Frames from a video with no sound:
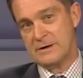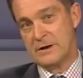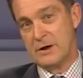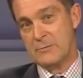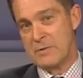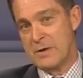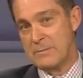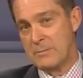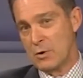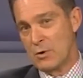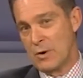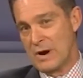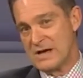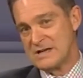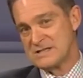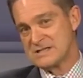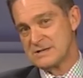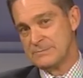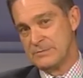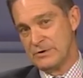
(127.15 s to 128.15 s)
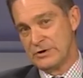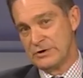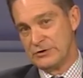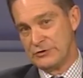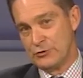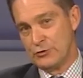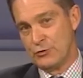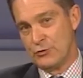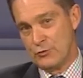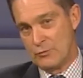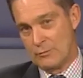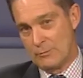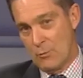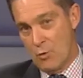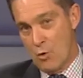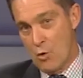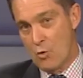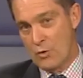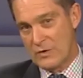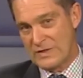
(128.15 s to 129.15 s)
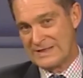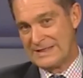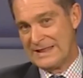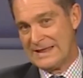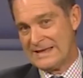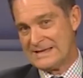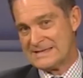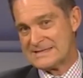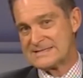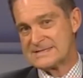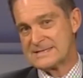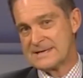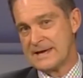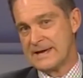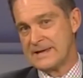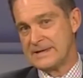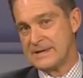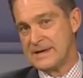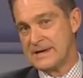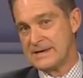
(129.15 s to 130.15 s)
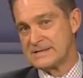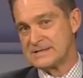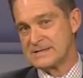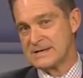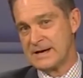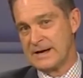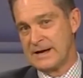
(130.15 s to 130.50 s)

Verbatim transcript: You know, people are asked to being, do more with less, and yet